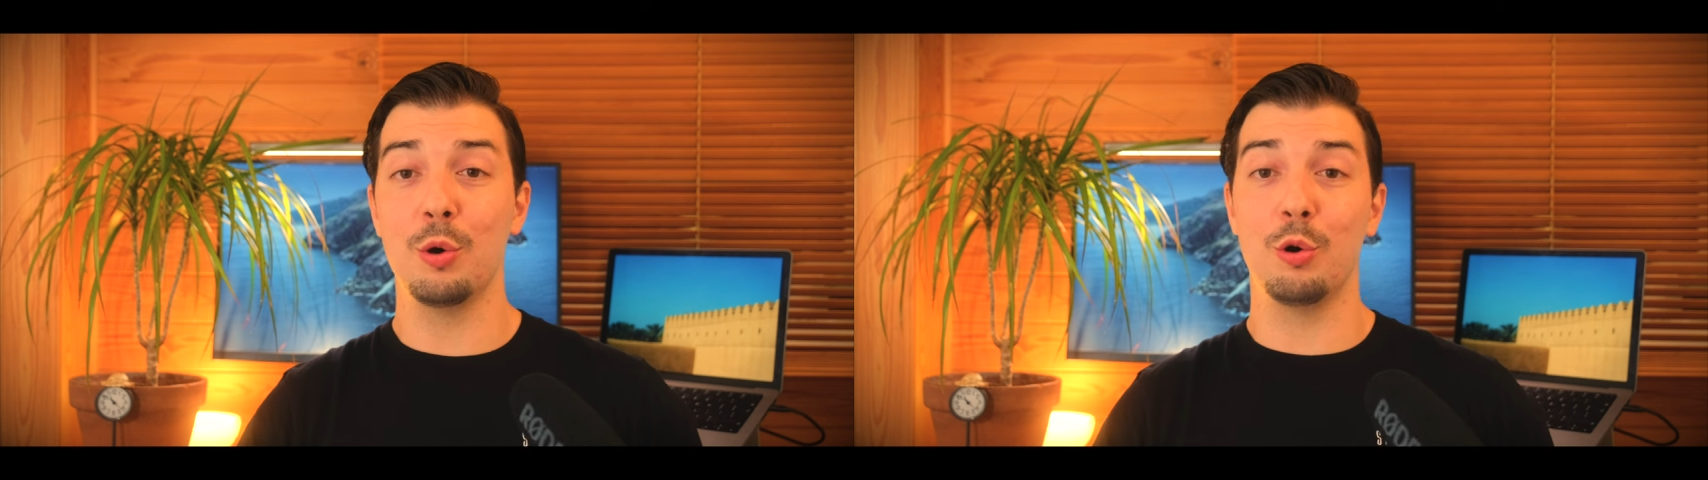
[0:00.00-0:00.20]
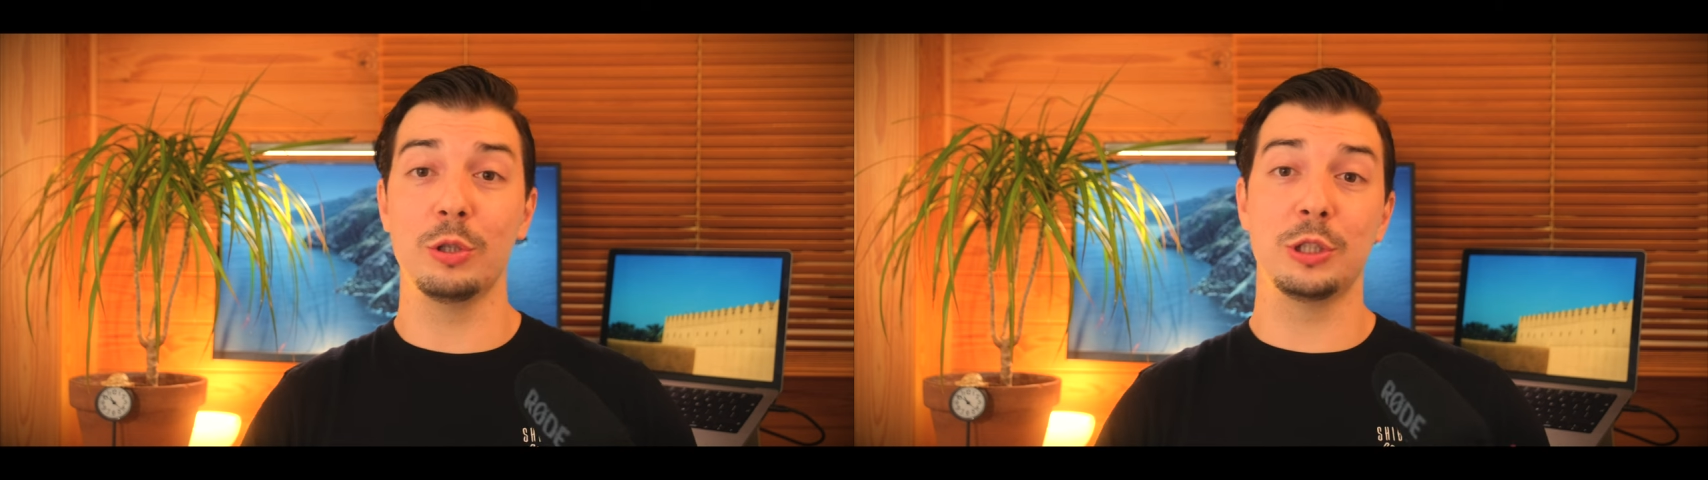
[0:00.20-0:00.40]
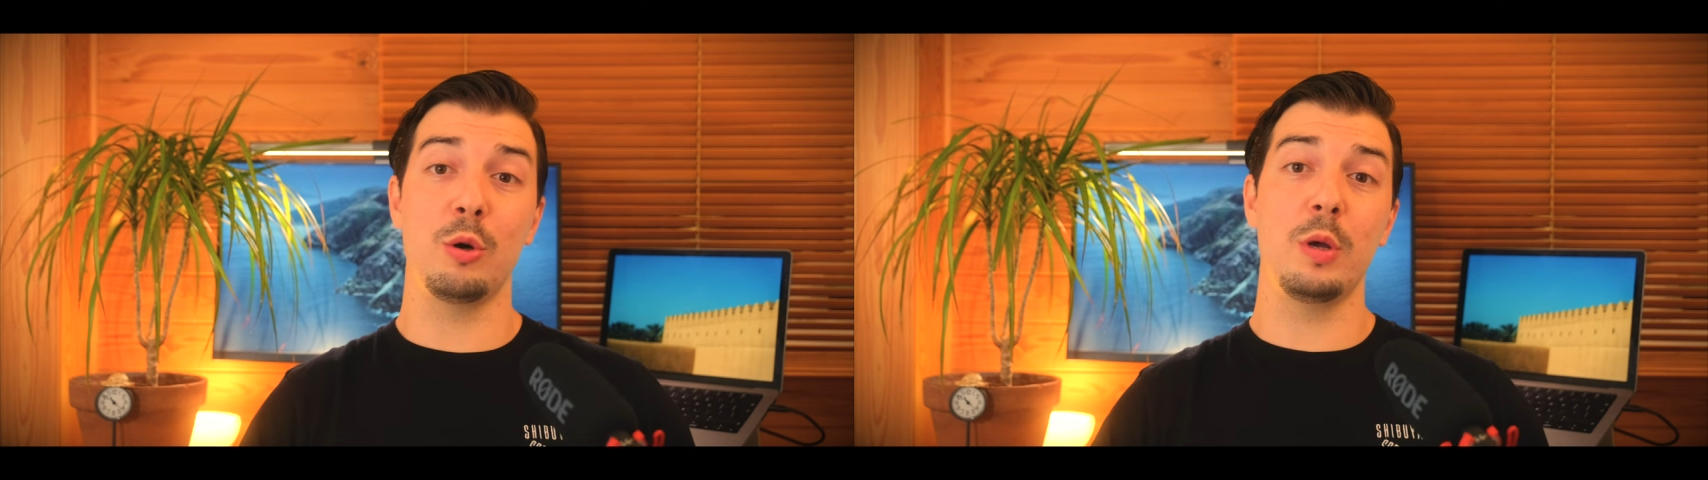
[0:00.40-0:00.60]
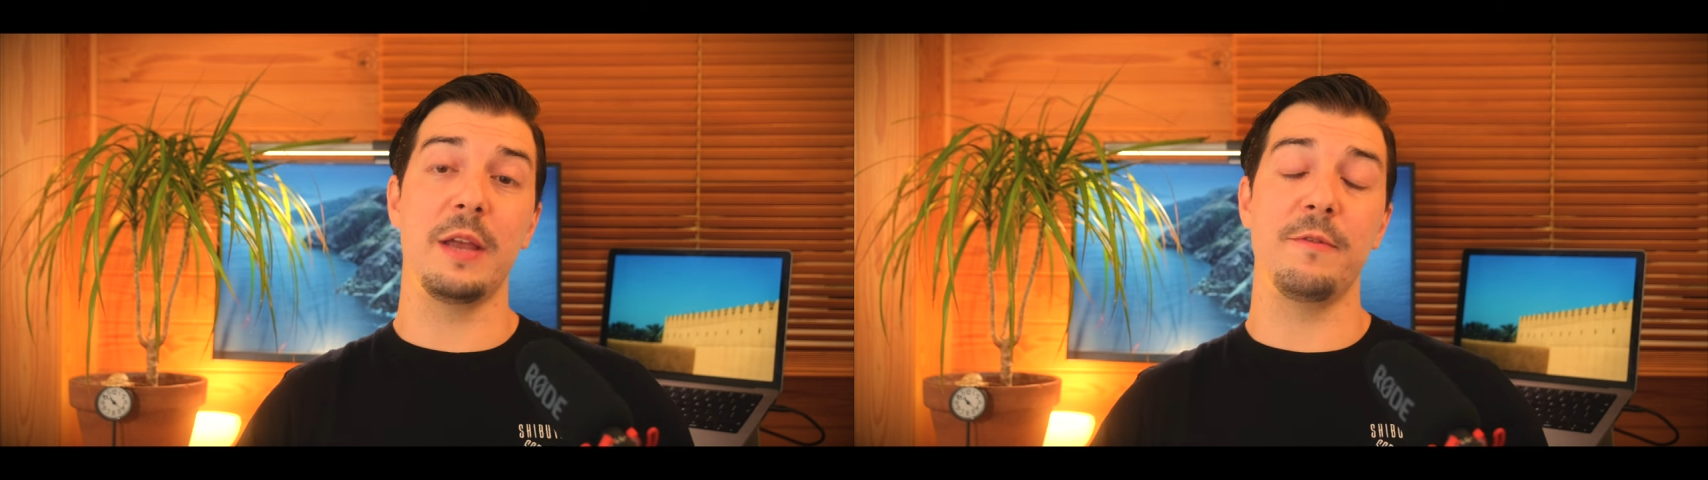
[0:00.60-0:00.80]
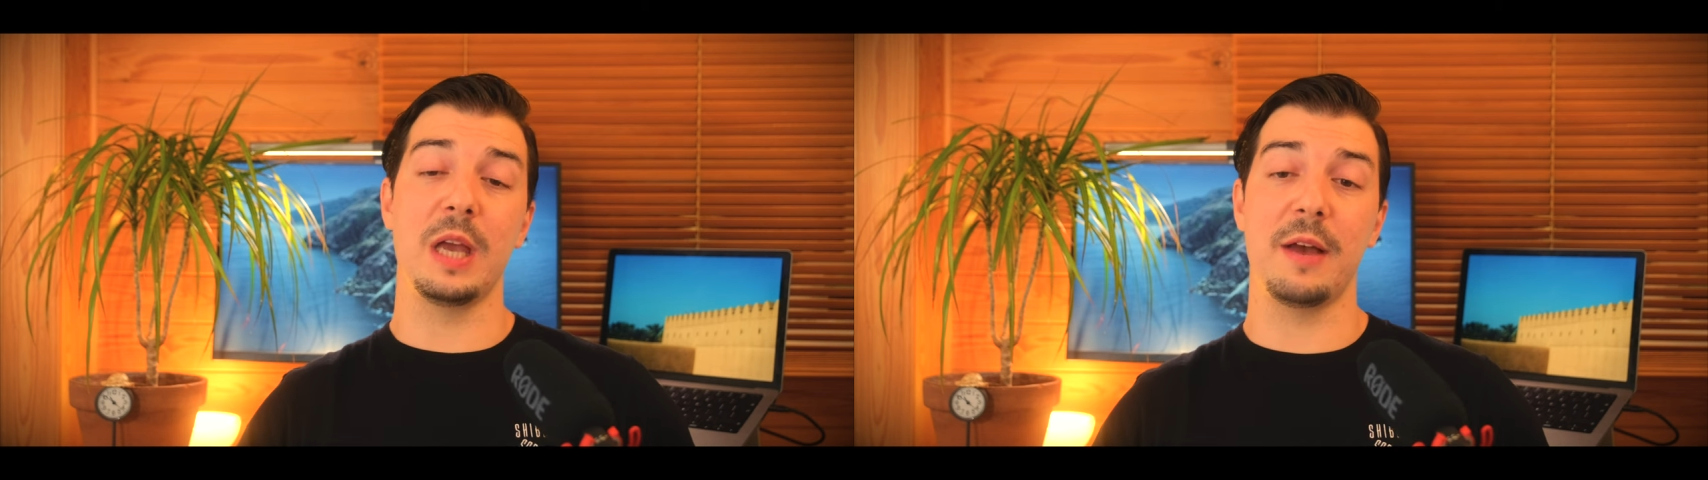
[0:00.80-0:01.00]
Also,
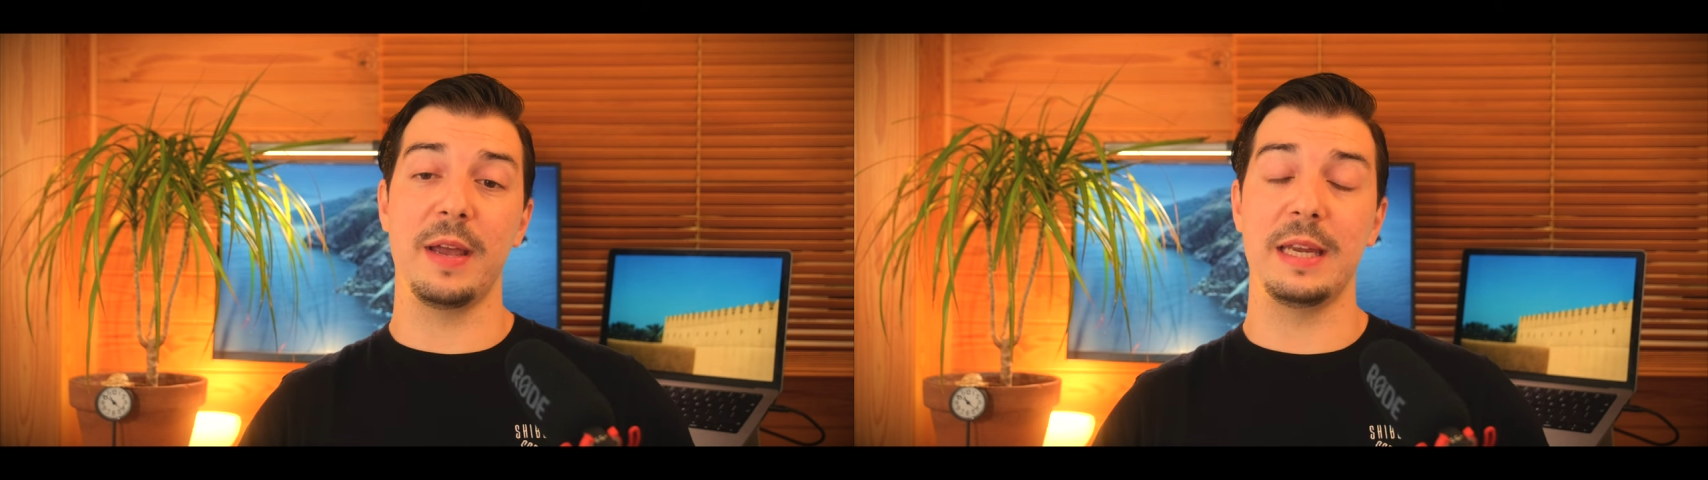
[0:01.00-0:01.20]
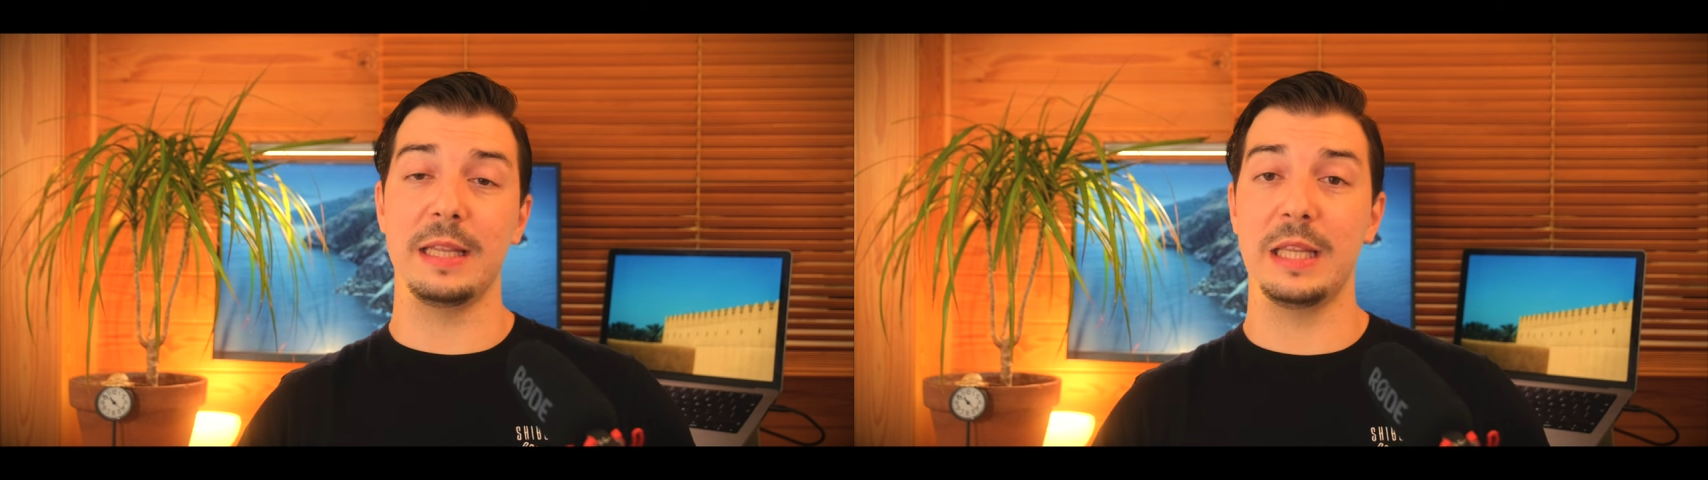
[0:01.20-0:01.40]
if you have any